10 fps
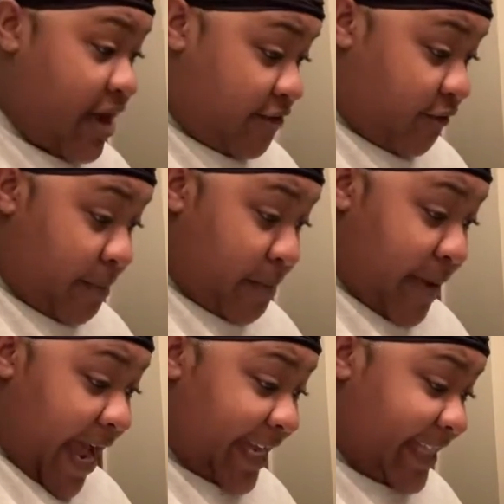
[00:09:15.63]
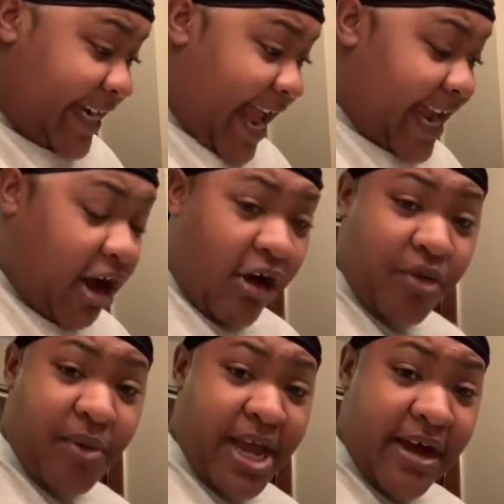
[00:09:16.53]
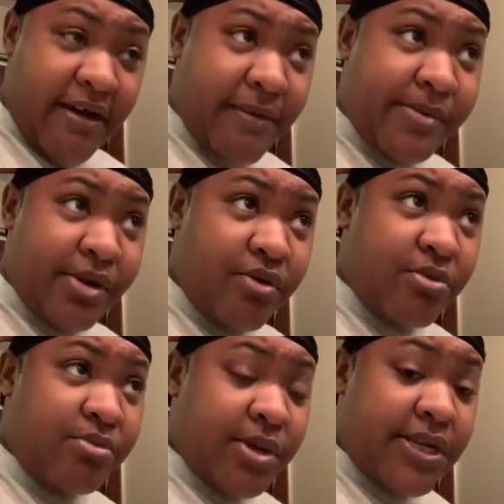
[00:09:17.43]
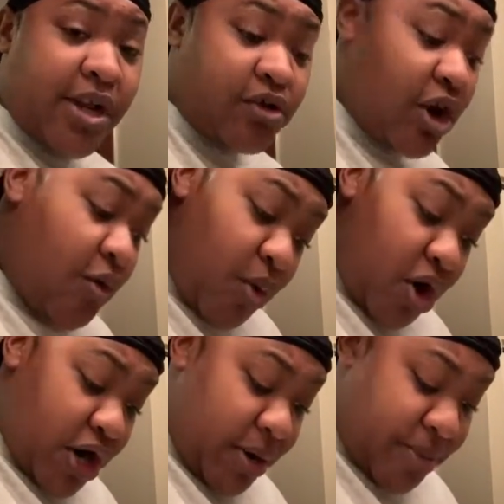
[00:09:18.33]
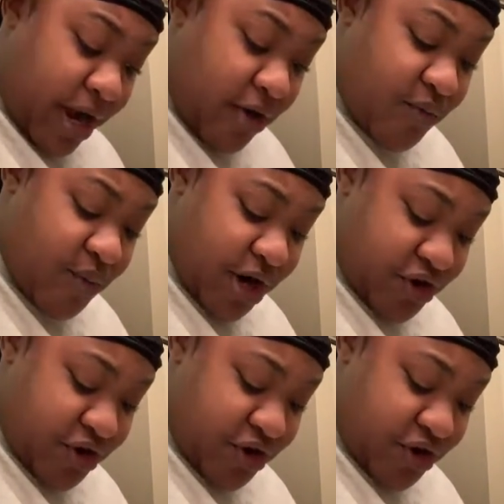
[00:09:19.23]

from the back of the neck all the way up. So don't worry about where